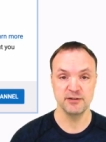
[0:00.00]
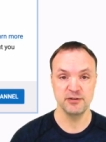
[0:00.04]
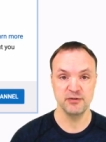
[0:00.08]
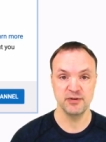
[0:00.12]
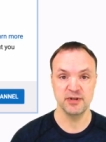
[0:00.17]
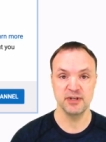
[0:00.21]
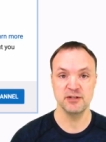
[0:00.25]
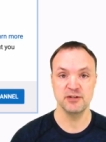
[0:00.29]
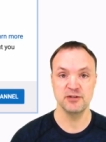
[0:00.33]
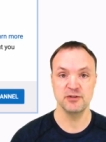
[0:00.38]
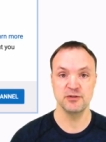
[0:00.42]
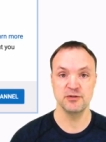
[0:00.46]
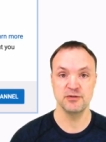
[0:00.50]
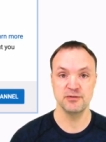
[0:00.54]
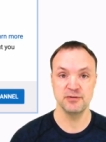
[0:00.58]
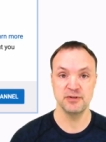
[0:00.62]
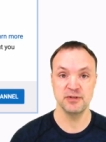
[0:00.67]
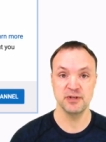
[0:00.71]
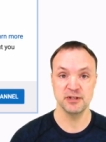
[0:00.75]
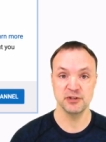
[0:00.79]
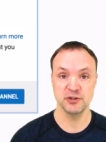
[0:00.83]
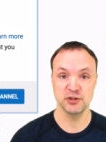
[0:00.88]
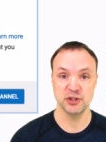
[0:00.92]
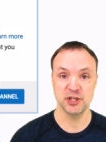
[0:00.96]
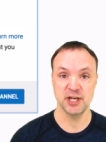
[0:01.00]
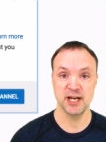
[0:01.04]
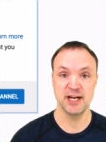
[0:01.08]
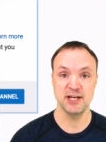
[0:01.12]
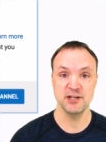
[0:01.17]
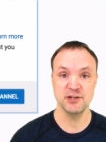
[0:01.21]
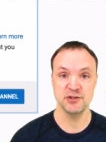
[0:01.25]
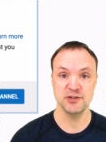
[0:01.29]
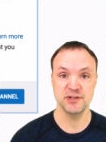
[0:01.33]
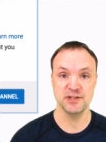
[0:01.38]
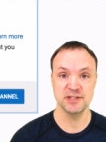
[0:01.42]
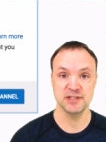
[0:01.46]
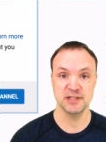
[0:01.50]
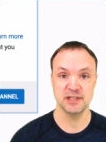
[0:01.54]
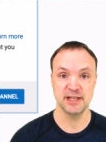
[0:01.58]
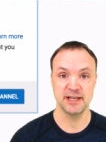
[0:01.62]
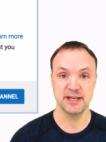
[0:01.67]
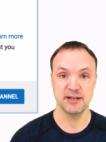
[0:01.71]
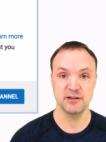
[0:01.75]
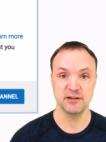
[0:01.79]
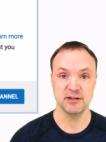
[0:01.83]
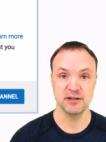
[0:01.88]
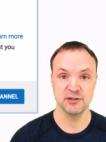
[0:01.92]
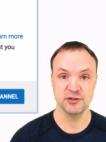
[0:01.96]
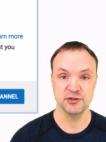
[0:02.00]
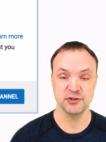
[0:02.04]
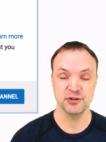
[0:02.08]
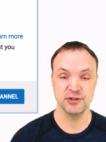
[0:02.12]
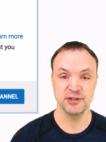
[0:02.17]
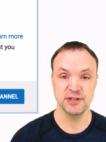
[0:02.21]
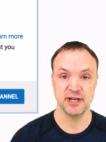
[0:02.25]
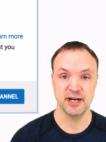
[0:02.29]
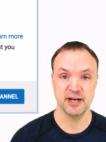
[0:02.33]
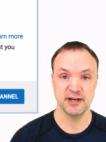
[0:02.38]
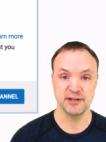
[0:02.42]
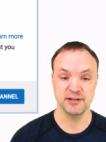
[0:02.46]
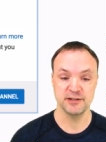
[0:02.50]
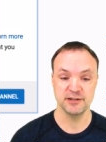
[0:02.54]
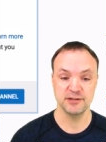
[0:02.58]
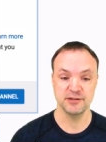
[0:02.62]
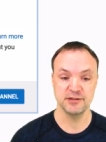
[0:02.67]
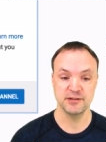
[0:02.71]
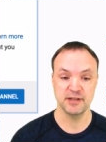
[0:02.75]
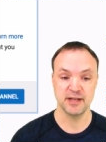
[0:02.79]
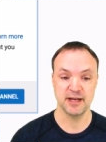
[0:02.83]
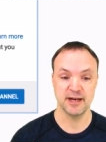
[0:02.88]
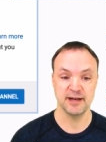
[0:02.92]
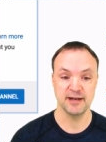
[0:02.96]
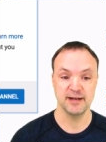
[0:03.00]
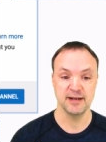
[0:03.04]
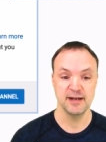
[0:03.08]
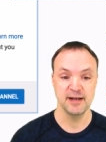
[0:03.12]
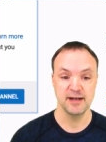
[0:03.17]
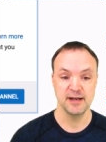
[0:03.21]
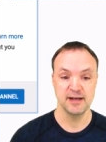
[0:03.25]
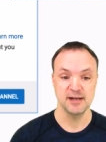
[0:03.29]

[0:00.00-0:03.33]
You can change this later, and I'll show you how to do that,